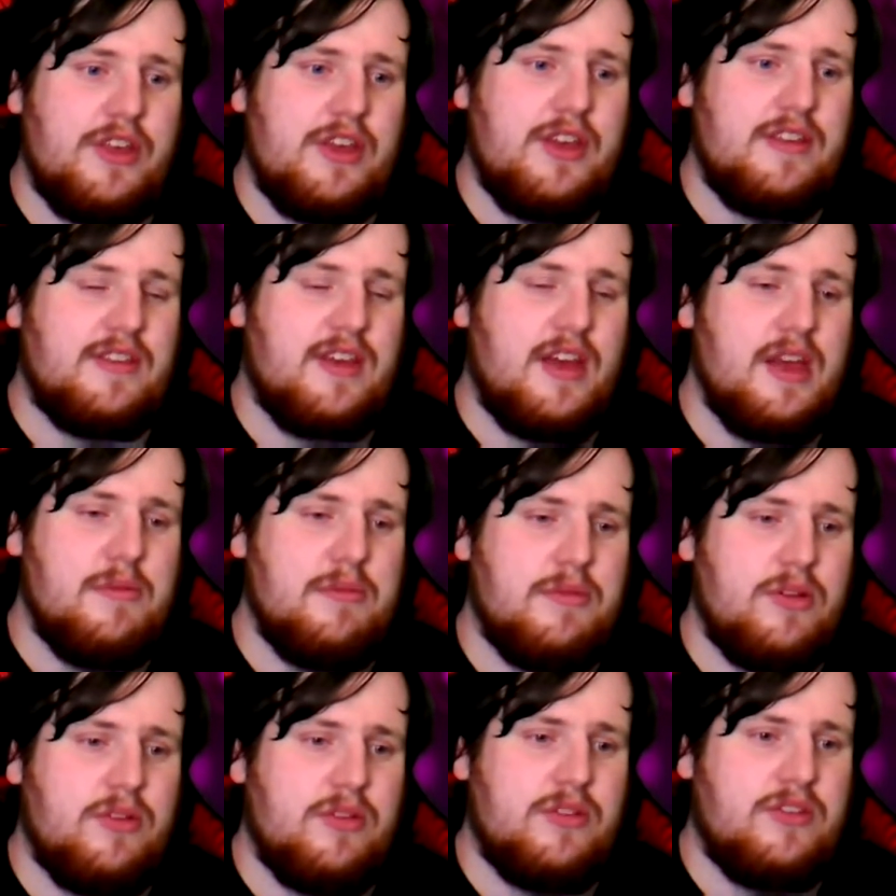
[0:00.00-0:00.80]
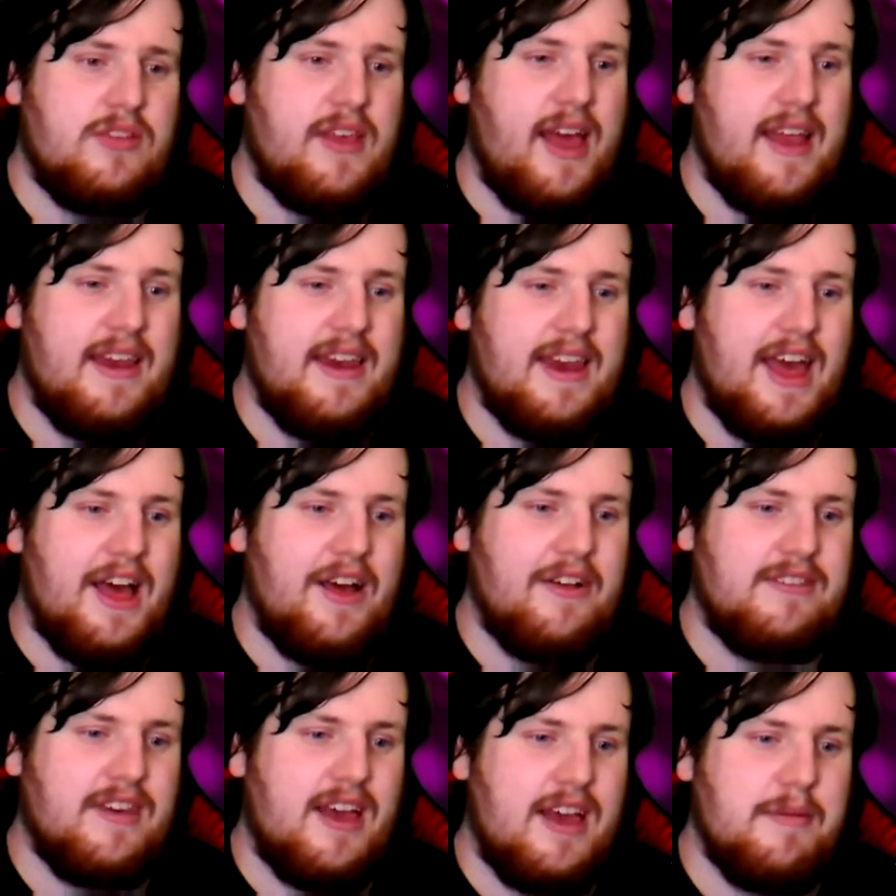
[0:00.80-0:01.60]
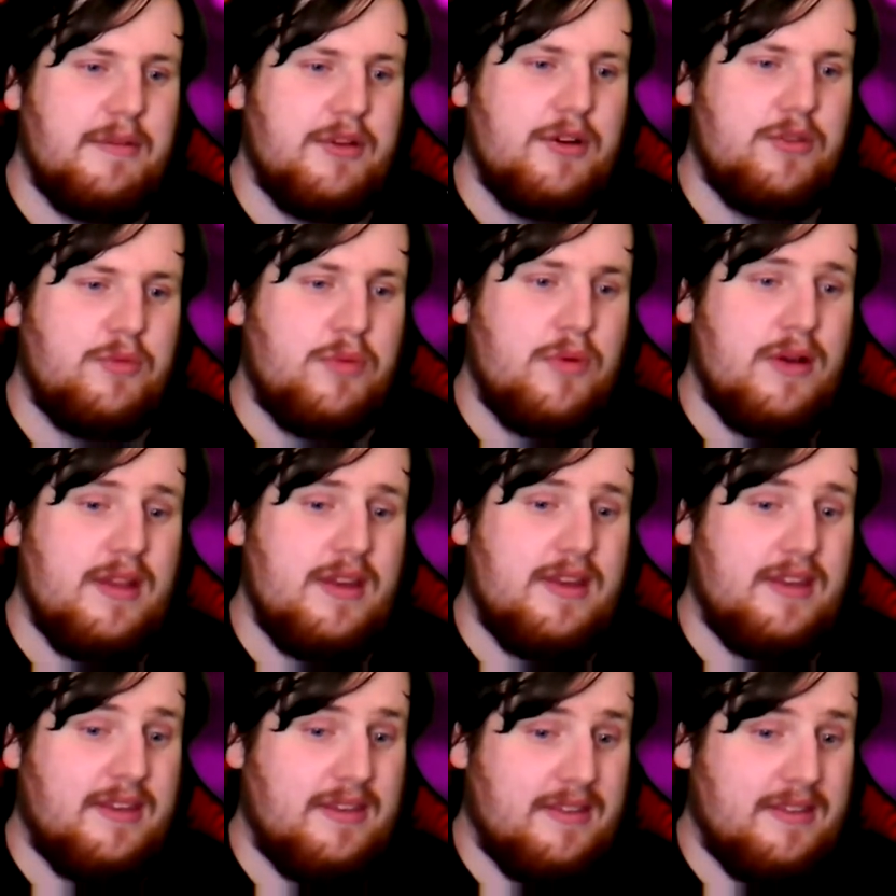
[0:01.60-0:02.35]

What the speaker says: Time Lord set now. Time Lord 1.